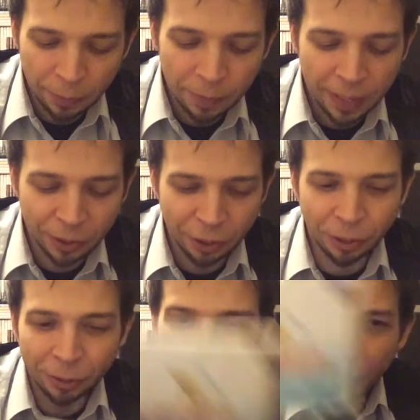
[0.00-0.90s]
We've got
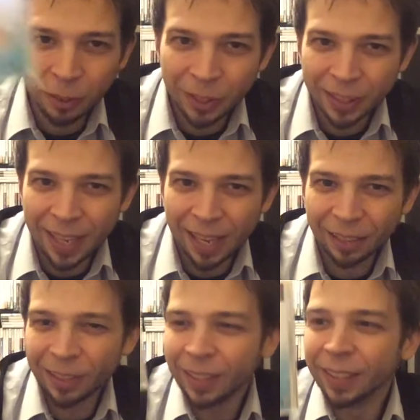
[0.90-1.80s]
Chocoo
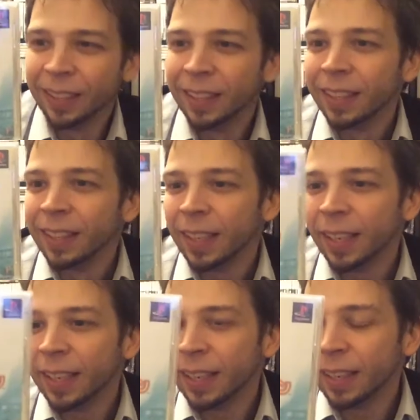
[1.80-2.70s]
Stallion,
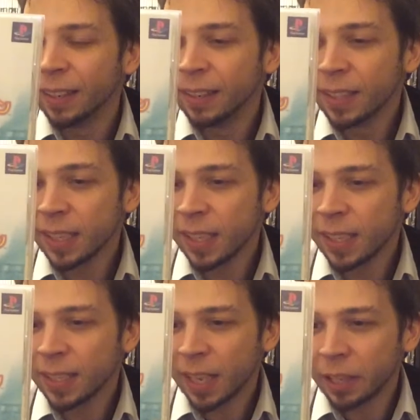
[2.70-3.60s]
and this
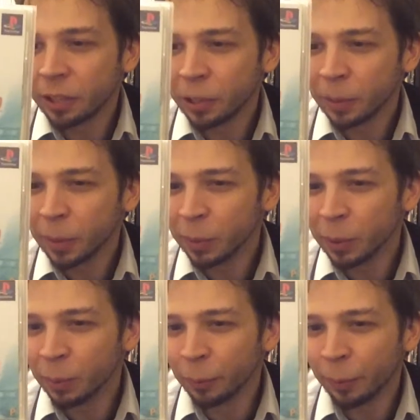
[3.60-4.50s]
is a
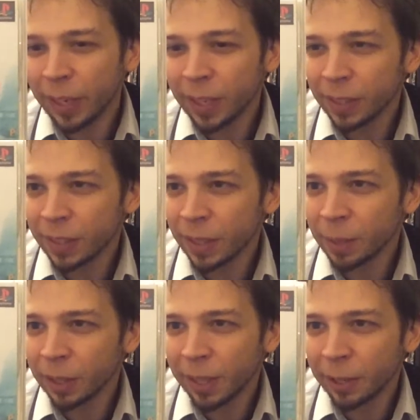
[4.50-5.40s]
chocobo breeding
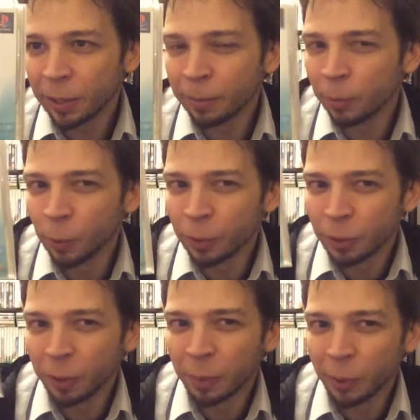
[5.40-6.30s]
simulator for
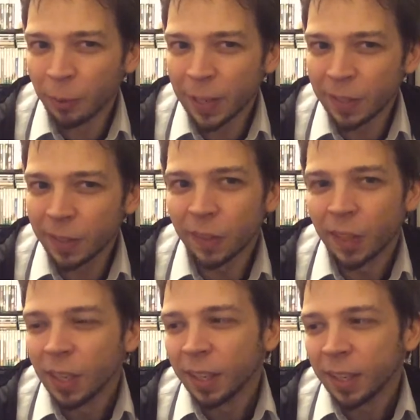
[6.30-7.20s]
chocobo races.
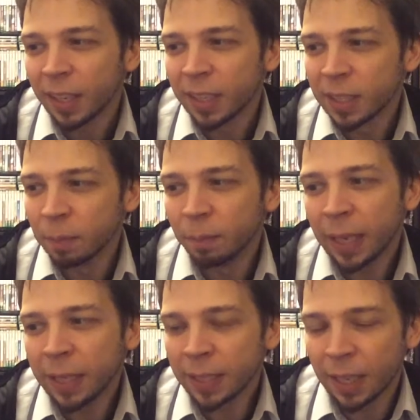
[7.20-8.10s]
It's
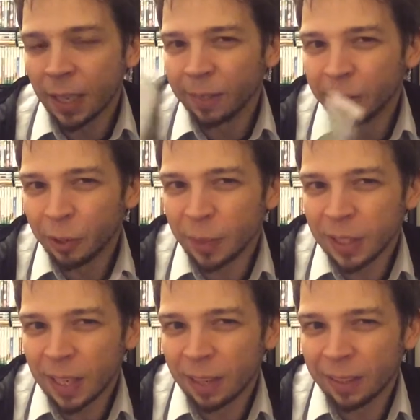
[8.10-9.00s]
based on the Derby
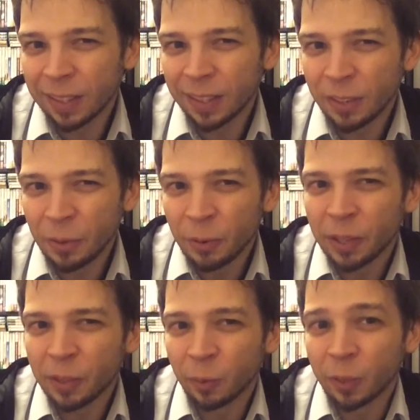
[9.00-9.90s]
Stallion
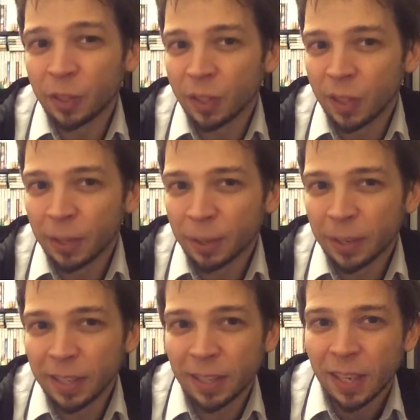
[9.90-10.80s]
series, which is
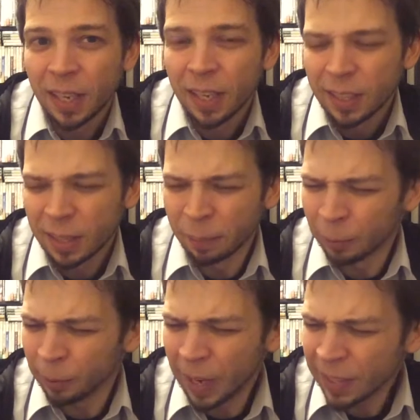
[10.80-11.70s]
it's
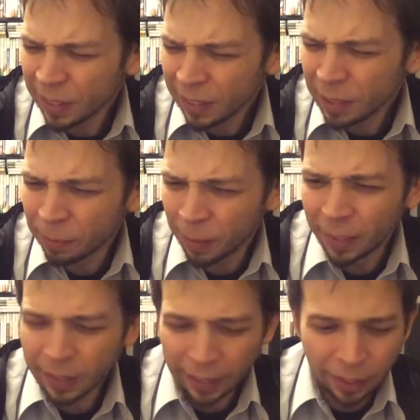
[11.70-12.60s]
surprisingly
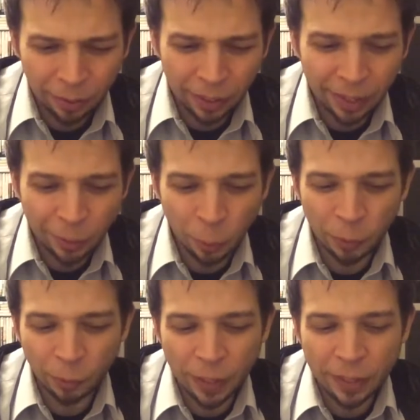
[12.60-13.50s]
fun. I don't like
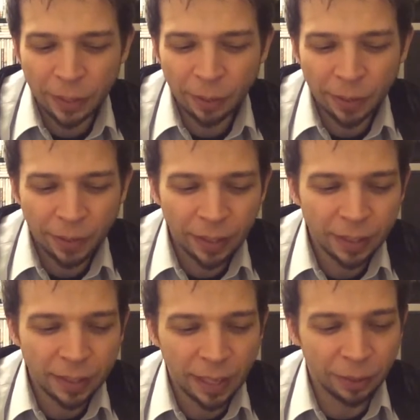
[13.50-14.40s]
horse racing or anything.
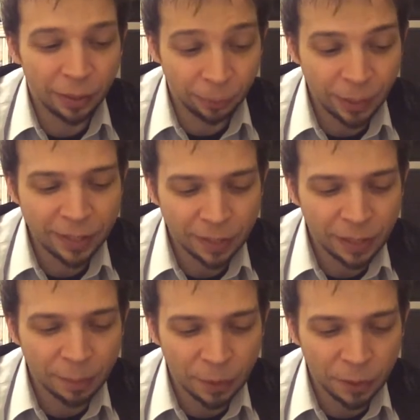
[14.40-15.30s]
I don't like racing
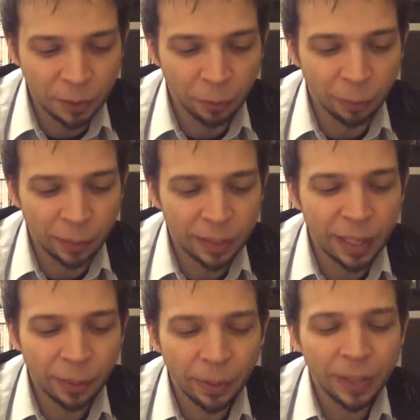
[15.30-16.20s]
games in general, but it's
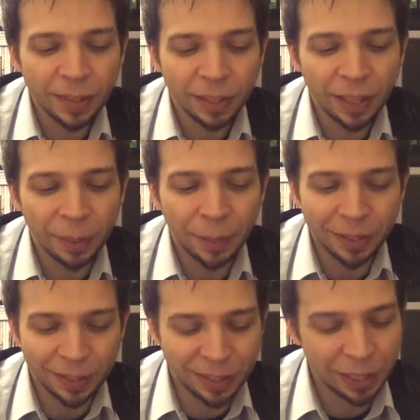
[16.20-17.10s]
not a racing game. It's
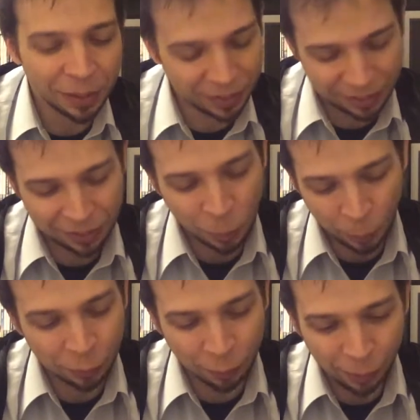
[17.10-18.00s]
a
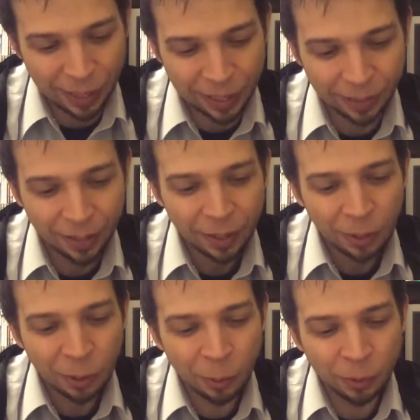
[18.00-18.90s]
horse
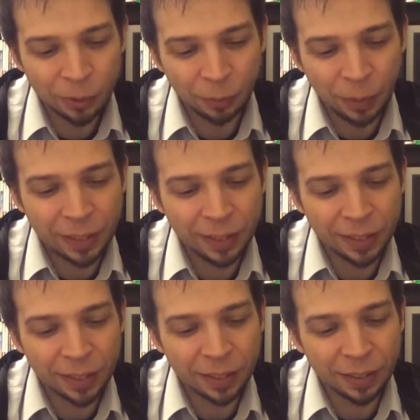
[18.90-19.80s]

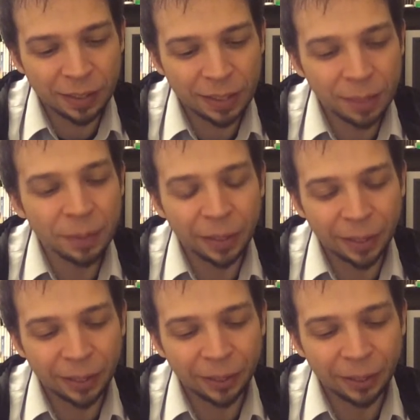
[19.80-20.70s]
racing
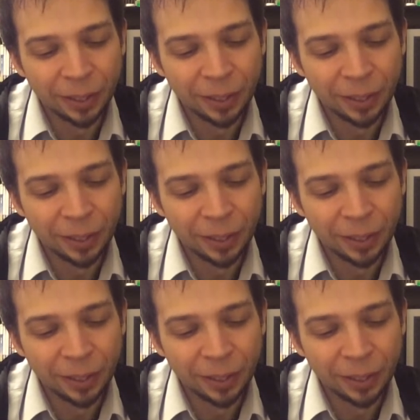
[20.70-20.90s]
simulator.